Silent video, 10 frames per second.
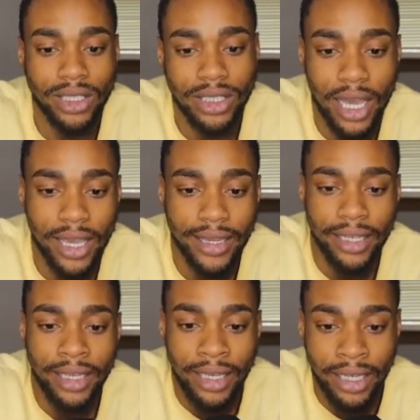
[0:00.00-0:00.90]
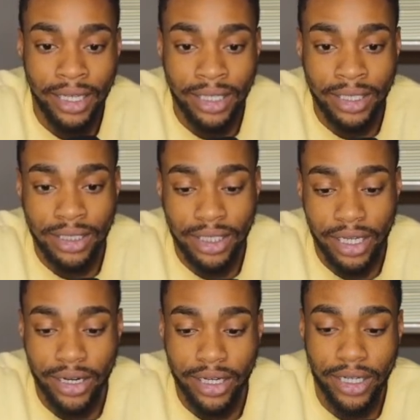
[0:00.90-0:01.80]
right side to
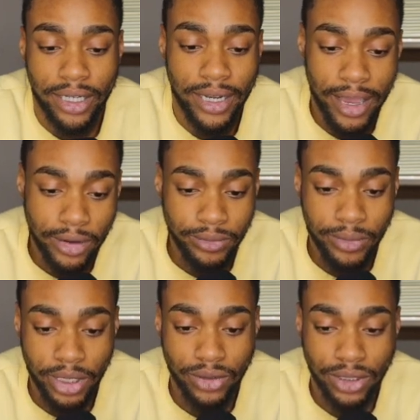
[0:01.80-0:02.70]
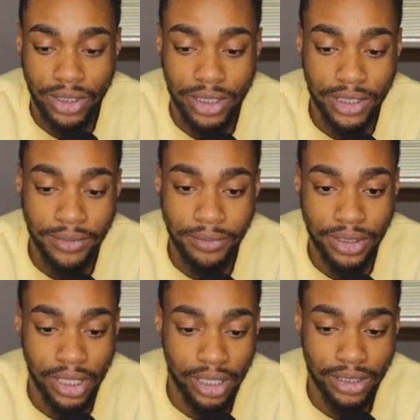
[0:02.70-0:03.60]
the haircut now. As you can see,
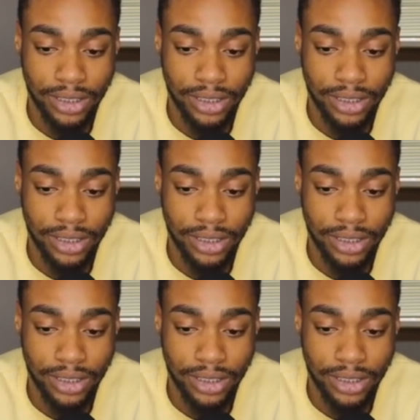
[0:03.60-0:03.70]
staying